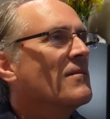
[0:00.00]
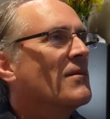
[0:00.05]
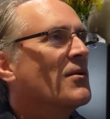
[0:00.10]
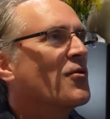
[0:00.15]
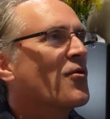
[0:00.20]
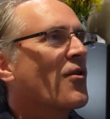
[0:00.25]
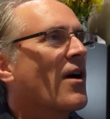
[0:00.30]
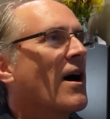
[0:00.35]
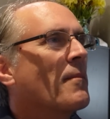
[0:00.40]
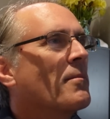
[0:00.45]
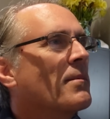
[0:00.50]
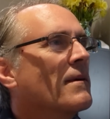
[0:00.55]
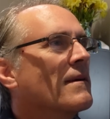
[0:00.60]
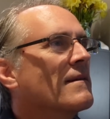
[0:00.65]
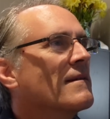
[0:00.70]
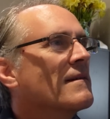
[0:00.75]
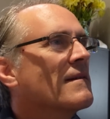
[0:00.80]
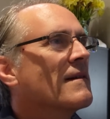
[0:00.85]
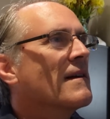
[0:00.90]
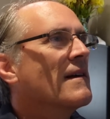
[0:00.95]

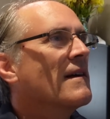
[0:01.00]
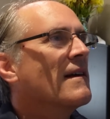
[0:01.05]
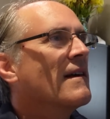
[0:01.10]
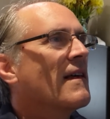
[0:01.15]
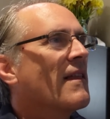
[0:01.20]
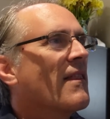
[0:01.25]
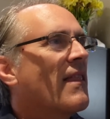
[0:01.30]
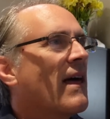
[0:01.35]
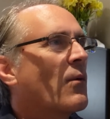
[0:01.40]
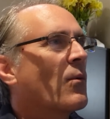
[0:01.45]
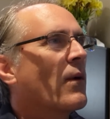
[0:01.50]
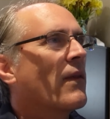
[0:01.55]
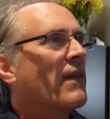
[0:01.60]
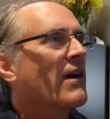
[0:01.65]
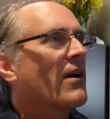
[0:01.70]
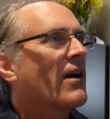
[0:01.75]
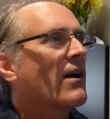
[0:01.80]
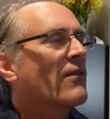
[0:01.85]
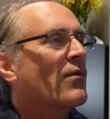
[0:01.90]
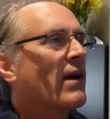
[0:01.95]
drop, that yep. one
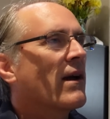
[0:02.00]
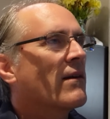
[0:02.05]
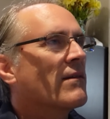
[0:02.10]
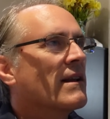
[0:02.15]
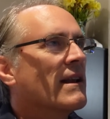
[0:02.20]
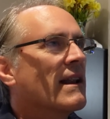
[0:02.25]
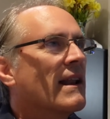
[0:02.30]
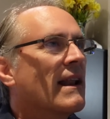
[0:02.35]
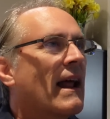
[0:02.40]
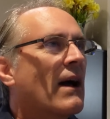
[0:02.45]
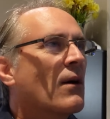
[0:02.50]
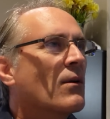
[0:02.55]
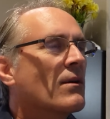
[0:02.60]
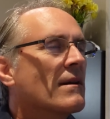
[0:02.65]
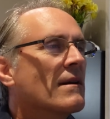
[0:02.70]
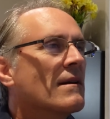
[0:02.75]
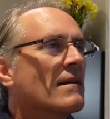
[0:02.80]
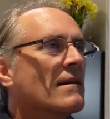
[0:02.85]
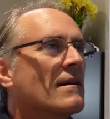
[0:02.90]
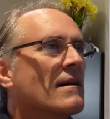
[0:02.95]
there. I rounded yep. it out
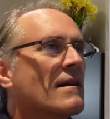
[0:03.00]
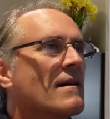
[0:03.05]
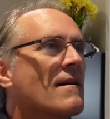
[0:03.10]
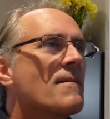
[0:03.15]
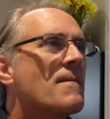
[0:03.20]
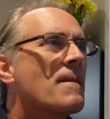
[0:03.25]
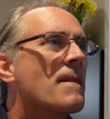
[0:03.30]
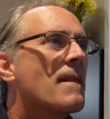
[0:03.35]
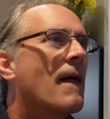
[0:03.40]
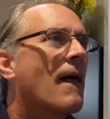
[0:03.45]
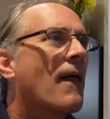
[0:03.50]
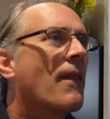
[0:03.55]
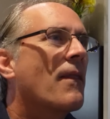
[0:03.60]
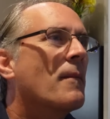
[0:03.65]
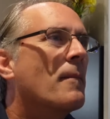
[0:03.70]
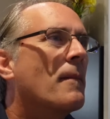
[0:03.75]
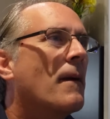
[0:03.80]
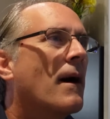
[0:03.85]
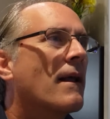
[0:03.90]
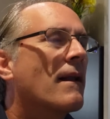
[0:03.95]
okay. the
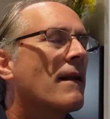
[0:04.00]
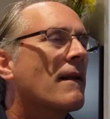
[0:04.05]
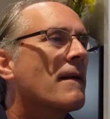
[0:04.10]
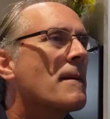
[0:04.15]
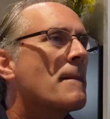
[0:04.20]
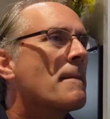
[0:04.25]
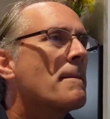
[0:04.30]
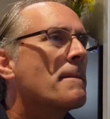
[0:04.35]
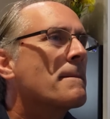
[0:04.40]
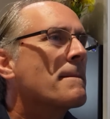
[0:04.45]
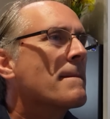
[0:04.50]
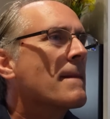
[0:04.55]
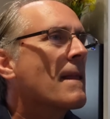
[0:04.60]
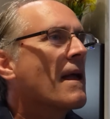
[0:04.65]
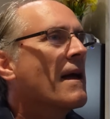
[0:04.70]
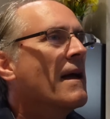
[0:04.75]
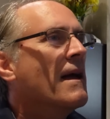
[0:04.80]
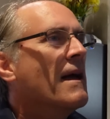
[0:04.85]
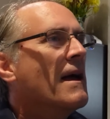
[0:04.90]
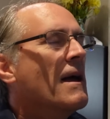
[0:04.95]
model. Okay.
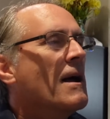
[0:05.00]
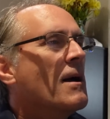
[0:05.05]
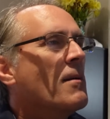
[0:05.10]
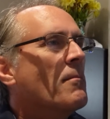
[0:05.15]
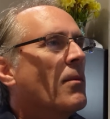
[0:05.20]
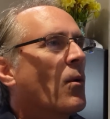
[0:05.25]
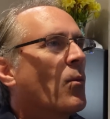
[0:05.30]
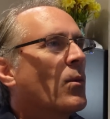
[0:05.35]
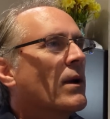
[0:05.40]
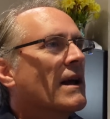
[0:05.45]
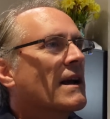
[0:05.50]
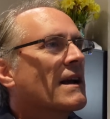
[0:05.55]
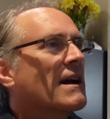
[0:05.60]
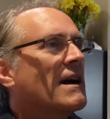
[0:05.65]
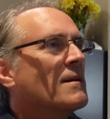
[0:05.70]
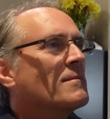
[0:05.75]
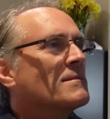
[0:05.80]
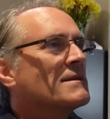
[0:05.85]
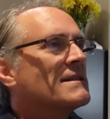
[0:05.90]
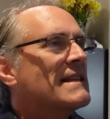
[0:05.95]
But when it
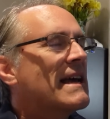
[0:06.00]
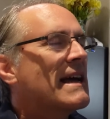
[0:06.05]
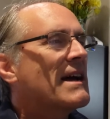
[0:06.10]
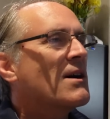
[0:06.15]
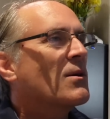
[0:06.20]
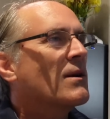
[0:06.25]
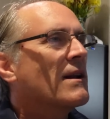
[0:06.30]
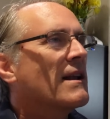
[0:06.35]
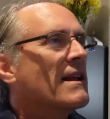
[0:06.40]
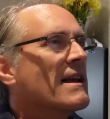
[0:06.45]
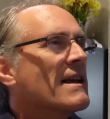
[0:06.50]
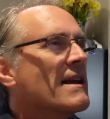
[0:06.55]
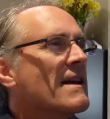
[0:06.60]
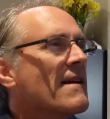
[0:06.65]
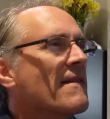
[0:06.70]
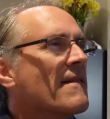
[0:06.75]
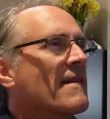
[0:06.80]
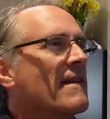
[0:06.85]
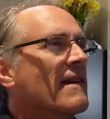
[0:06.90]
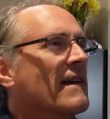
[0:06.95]
comes down,
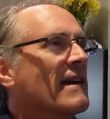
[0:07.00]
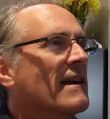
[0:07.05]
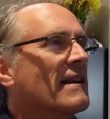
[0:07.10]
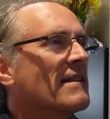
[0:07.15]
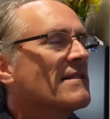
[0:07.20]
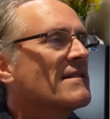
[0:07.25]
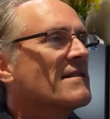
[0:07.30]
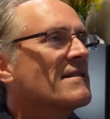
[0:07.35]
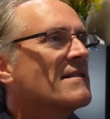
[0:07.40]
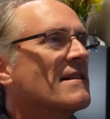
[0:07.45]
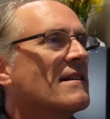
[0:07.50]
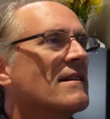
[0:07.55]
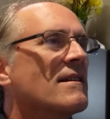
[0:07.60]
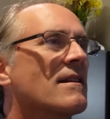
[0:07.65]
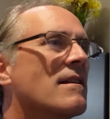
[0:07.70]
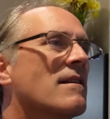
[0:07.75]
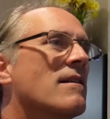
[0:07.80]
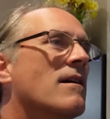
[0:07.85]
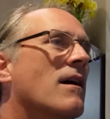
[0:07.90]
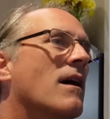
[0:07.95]
it's
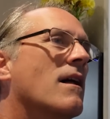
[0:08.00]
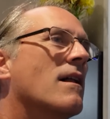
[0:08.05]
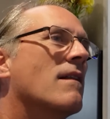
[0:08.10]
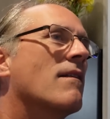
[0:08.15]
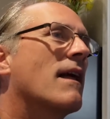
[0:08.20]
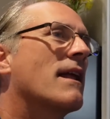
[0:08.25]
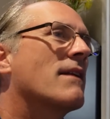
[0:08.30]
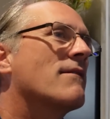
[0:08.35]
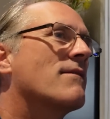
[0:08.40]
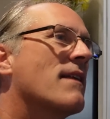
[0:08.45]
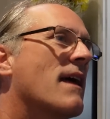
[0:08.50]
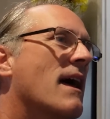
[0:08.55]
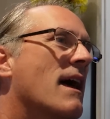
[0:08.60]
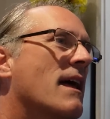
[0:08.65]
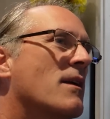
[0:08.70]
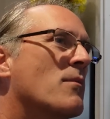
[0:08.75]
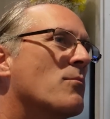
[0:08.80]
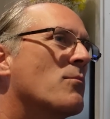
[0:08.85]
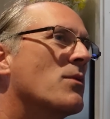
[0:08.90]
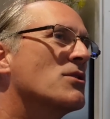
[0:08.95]
still a lot of
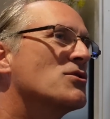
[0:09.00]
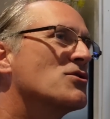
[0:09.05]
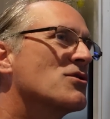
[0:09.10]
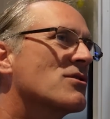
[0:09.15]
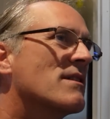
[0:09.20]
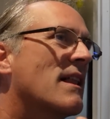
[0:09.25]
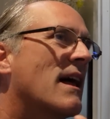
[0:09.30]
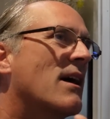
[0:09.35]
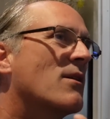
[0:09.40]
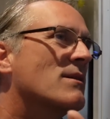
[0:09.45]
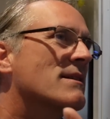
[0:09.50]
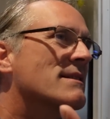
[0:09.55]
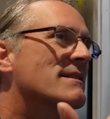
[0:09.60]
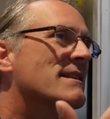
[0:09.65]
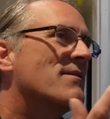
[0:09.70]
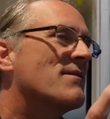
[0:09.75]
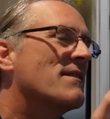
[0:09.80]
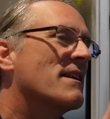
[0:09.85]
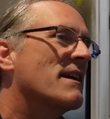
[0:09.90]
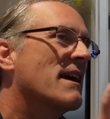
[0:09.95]
that a pressure cloud is
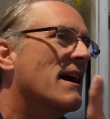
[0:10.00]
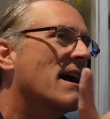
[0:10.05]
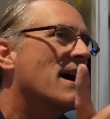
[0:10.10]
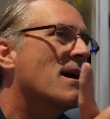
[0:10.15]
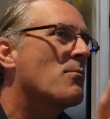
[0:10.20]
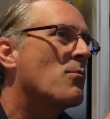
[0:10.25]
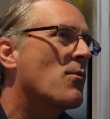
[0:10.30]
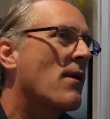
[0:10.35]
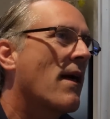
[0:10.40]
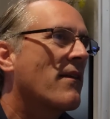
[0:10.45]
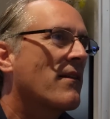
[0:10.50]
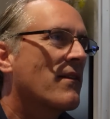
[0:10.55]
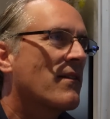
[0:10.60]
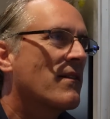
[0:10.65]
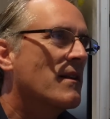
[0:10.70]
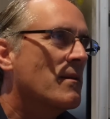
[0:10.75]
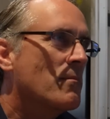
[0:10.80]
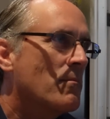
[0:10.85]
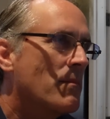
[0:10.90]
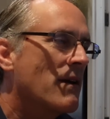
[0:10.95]
lifting up rather
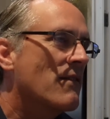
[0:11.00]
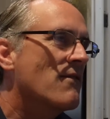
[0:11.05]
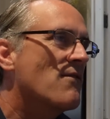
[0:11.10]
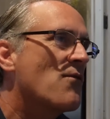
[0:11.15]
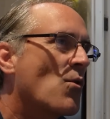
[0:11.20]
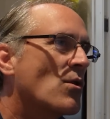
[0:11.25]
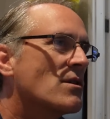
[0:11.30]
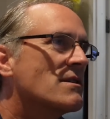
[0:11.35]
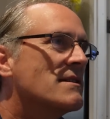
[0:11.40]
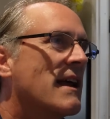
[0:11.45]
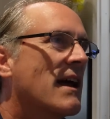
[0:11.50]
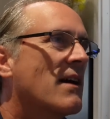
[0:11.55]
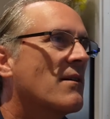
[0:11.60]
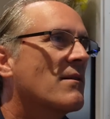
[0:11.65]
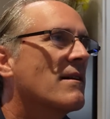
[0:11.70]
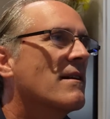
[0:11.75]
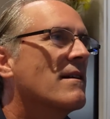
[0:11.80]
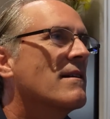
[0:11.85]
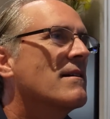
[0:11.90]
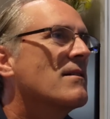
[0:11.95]
than being forced
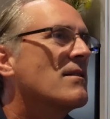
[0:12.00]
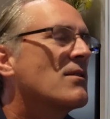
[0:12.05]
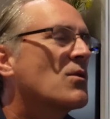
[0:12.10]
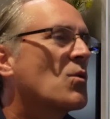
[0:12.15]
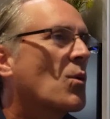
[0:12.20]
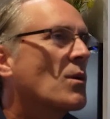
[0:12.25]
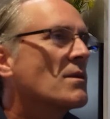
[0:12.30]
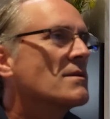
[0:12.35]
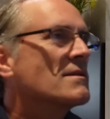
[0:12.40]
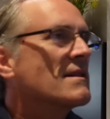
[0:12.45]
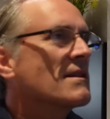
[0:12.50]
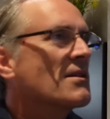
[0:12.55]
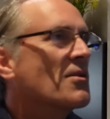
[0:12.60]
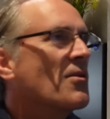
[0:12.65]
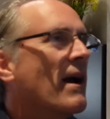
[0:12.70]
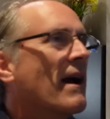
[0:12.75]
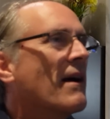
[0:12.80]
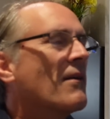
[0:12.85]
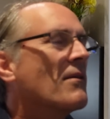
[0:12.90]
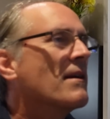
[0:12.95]
down towards the
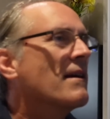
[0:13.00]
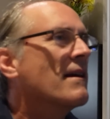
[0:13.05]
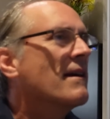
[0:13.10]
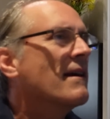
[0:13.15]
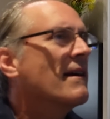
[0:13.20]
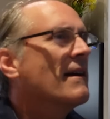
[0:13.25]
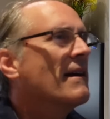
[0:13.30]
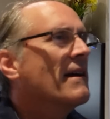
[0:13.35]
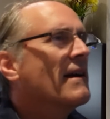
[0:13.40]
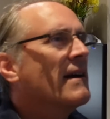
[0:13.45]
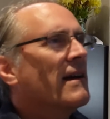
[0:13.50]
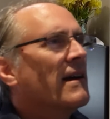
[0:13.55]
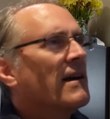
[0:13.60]
ground. Yeah.